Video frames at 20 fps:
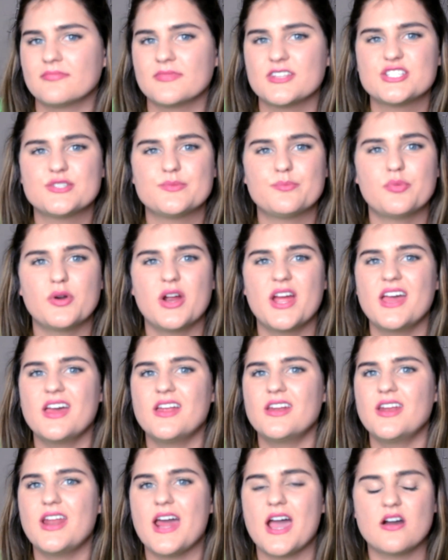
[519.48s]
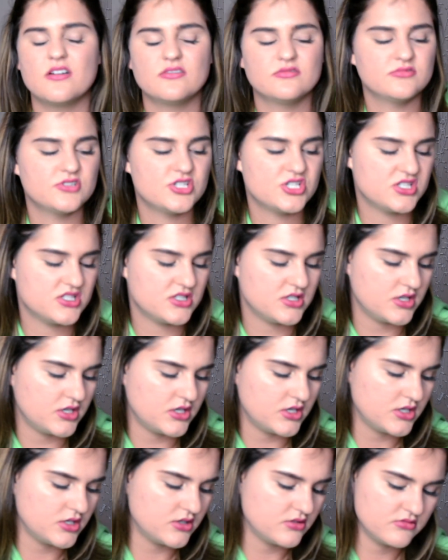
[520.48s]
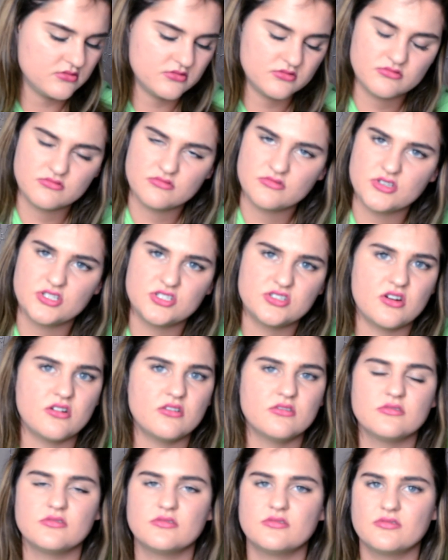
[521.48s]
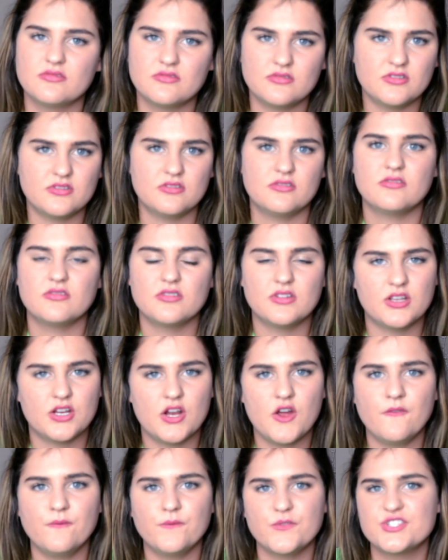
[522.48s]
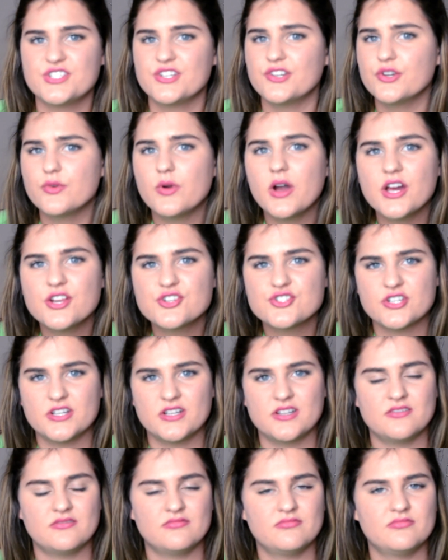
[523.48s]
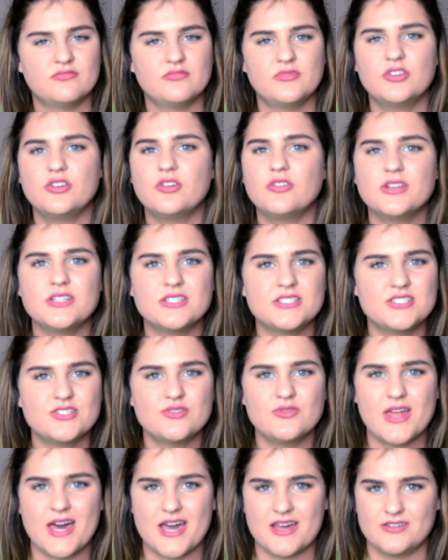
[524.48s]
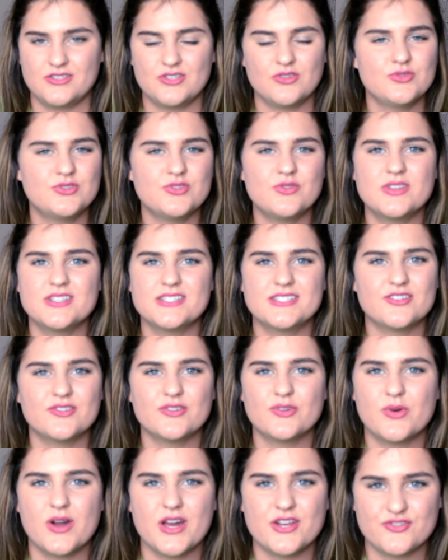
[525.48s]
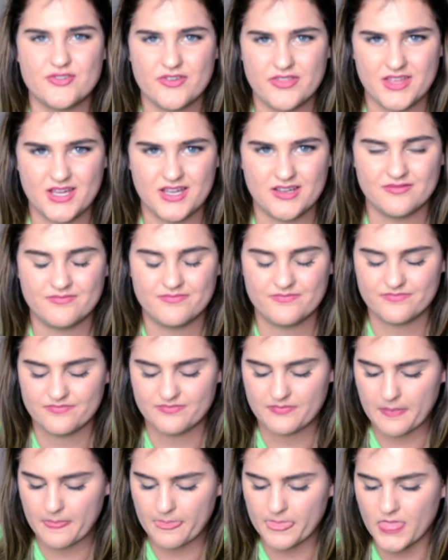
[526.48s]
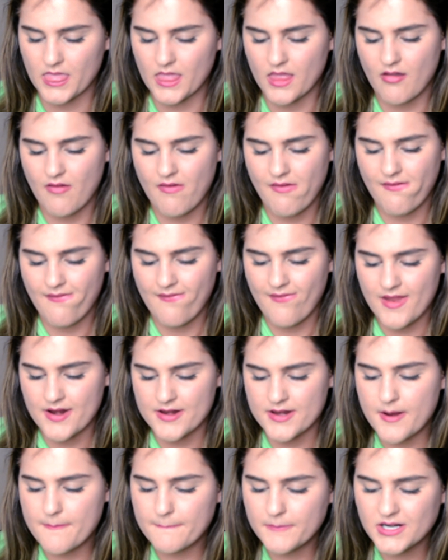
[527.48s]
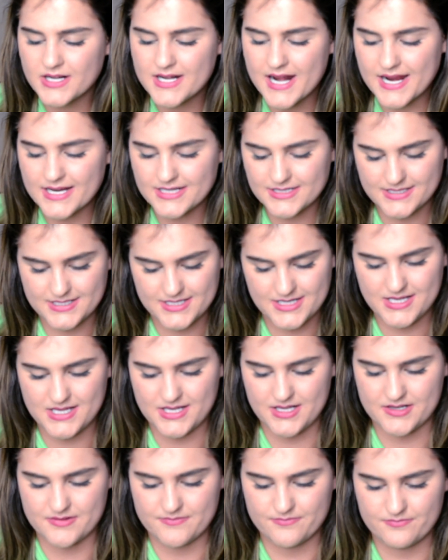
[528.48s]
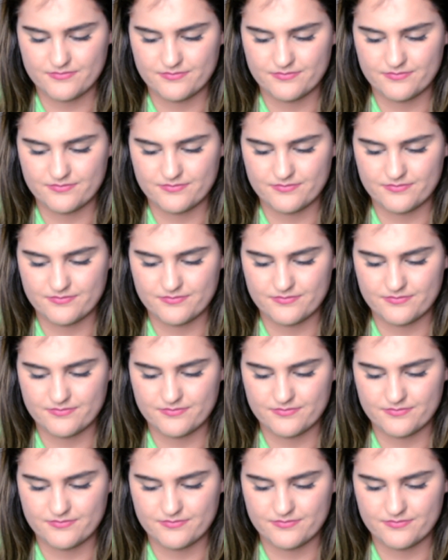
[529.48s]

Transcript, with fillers: Spread it out. Just don't. You know? 0 to 100. You don't need to do that. Don't do the 0 to 100 thing. Number 19.